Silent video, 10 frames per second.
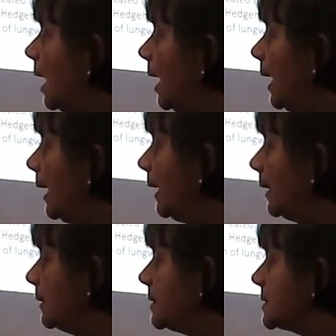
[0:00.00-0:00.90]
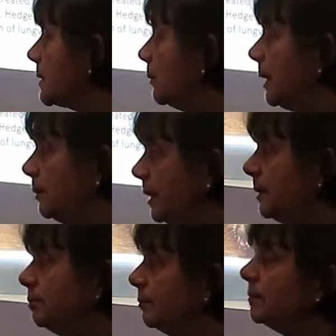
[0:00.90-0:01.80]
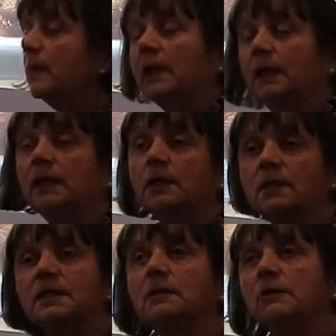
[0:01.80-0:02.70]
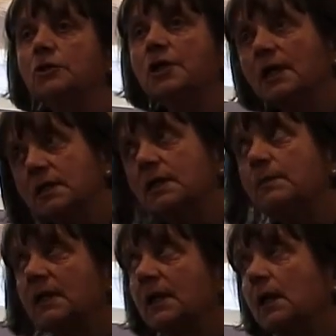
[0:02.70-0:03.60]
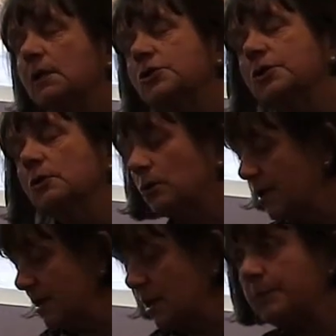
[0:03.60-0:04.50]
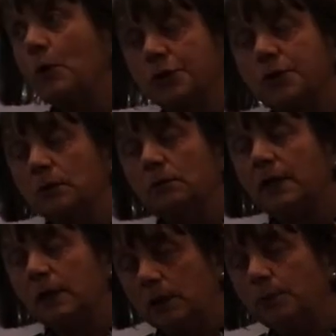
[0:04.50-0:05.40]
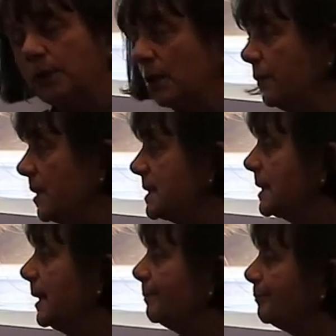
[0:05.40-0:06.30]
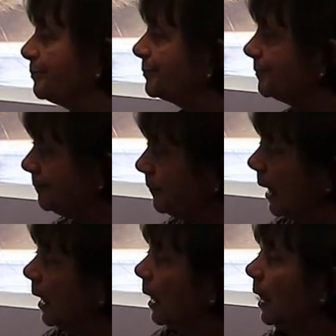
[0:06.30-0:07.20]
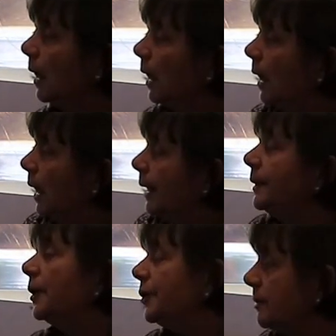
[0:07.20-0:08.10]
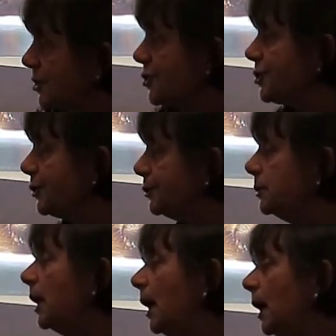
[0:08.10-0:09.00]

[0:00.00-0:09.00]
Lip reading: and we can, it's either injected medication or it's a spot on where you put it on their skin. Another issue,